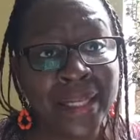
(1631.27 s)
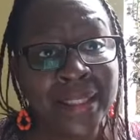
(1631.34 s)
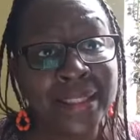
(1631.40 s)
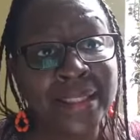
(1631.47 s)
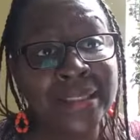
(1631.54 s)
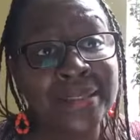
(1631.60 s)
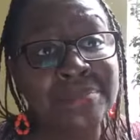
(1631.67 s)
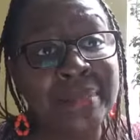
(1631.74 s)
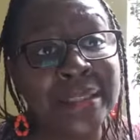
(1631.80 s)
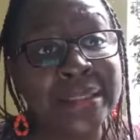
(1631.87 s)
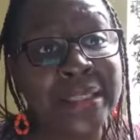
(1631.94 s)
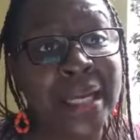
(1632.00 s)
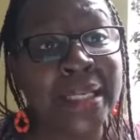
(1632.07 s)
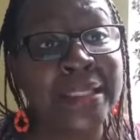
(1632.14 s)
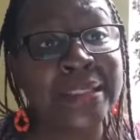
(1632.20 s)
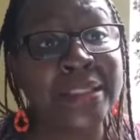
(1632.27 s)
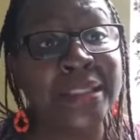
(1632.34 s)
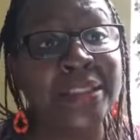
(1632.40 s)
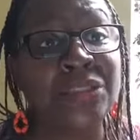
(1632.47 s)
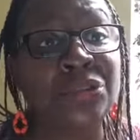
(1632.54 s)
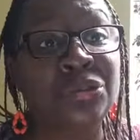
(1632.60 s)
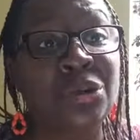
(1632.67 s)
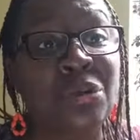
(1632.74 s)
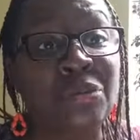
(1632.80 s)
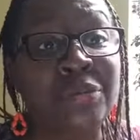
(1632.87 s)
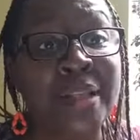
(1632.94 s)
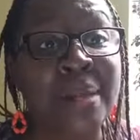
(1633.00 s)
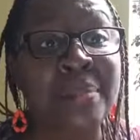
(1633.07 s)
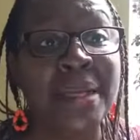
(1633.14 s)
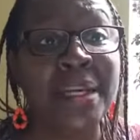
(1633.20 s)
this mentality drove
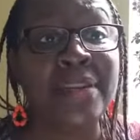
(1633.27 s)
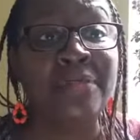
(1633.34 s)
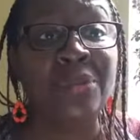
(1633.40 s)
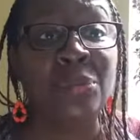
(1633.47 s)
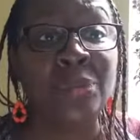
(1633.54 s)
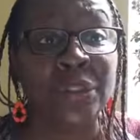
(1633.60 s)
them even,